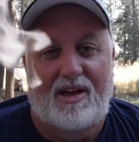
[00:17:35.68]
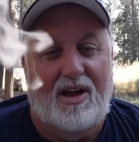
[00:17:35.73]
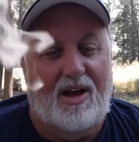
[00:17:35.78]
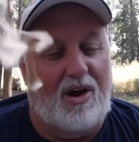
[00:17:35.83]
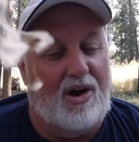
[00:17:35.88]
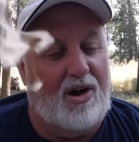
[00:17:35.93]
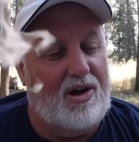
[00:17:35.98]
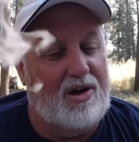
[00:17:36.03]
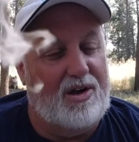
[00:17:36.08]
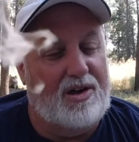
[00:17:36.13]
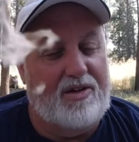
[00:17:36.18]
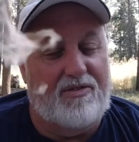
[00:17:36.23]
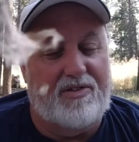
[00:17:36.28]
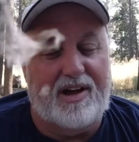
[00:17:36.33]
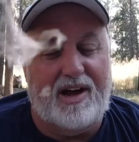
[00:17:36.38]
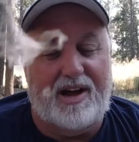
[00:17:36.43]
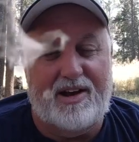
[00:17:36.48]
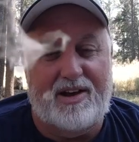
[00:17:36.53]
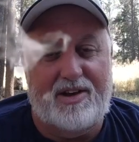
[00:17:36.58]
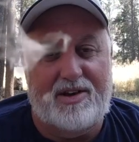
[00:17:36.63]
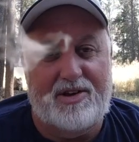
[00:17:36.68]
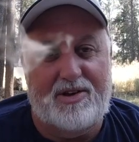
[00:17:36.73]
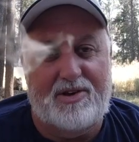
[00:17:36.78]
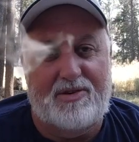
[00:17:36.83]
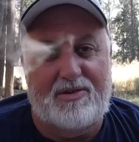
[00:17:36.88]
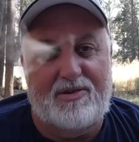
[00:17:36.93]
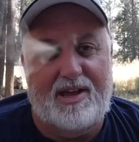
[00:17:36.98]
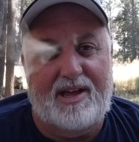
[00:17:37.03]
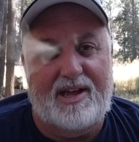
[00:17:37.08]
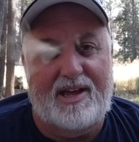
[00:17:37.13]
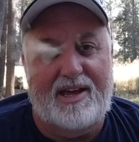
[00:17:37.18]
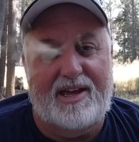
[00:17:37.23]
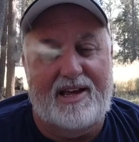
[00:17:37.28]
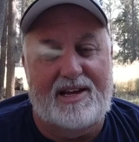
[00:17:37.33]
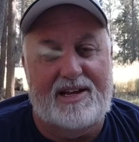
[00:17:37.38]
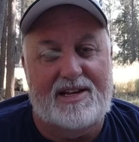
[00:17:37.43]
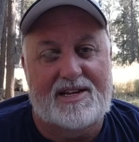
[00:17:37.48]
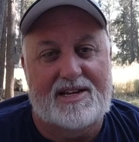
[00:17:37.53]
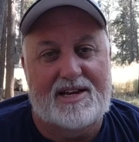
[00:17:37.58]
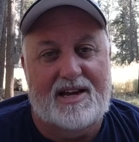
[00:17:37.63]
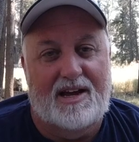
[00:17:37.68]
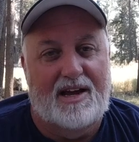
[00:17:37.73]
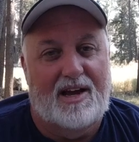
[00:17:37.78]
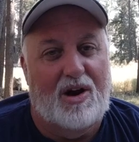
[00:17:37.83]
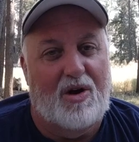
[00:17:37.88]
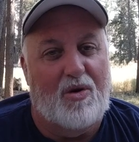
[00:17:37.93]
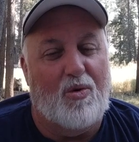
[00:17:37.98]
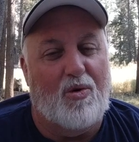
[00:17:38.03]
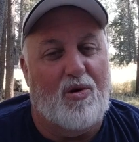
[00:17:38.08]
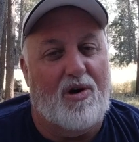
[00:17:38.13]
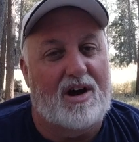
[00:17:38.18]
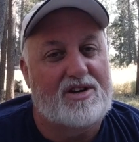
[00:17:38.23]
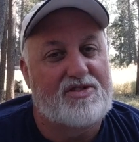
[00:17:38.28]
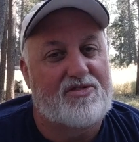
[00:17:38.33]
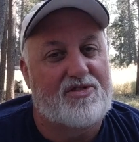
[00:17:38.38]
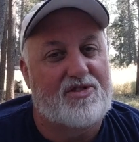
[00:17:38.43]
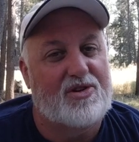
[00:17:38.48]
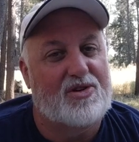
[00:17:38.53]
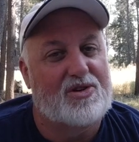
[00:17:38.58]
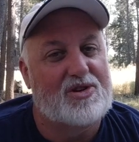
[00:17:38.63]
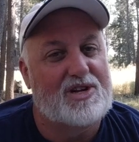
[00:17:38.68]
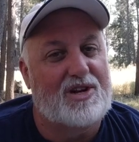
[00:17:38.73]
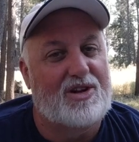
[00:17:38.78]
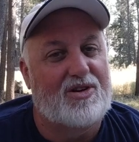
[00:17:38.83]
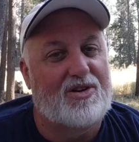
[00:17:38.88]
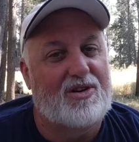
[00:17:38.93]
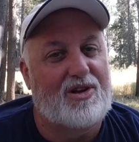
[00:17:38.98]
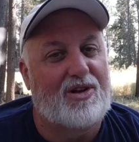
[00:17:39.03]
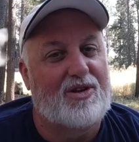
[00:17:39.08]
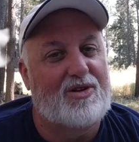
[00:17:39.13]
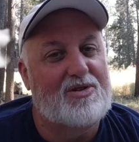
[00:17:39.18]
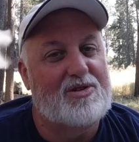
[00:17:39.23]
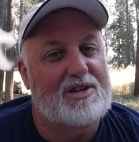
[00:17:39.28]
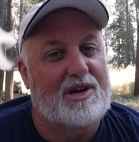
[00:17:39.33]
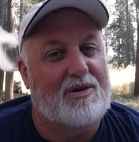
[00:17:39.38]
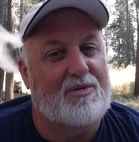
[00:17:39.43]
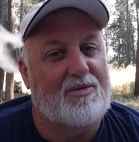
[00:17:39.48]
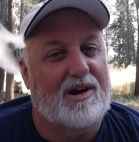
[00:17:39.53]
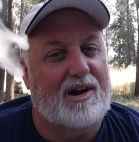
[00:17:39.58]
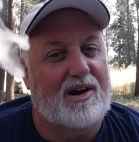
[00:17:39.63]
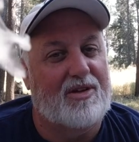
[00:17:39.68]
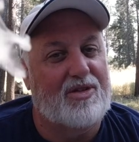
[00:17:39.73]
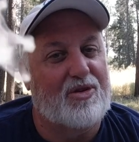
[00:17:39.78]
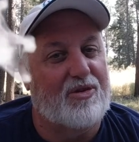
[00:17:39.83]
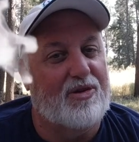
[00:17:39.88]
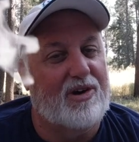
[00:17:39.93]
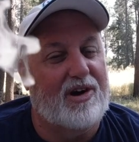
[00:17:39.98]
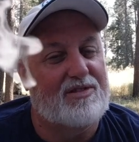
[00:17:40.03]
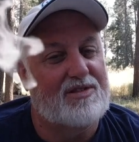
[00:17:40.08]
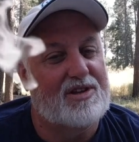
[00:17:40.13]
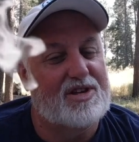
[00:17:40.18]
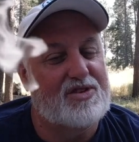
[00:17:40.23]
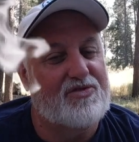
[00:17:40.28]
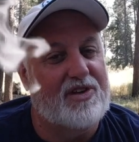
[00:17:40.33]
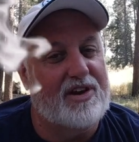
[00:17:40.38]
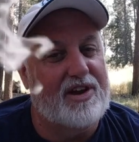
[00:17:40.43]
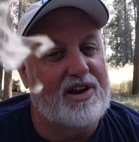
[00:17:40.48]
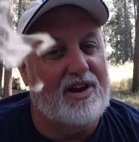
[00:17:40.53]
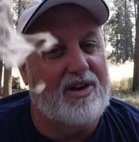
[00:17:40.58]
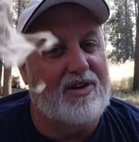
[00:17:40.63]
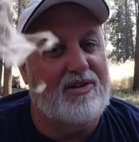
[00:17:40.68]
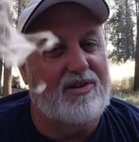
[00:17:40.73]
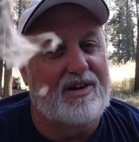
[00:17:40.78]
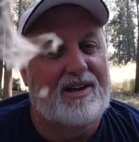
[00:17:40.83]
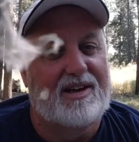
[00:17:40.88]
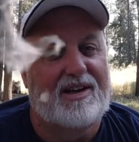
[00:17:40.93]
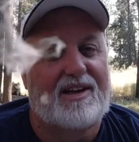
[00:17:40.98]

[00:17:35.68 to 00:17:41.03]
All you've got to do is watch for those little clues that were throughout this video